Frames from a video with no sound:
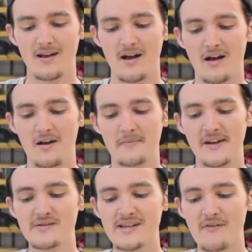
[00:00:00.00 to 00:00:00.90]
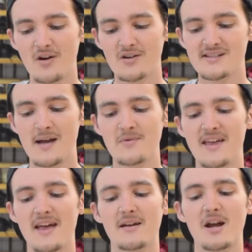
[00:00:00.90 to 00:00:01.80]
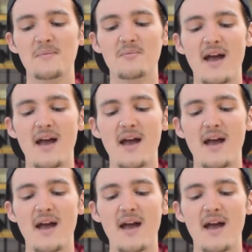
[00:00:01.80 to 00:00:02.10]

Um, and he was having a hard time with that, and coming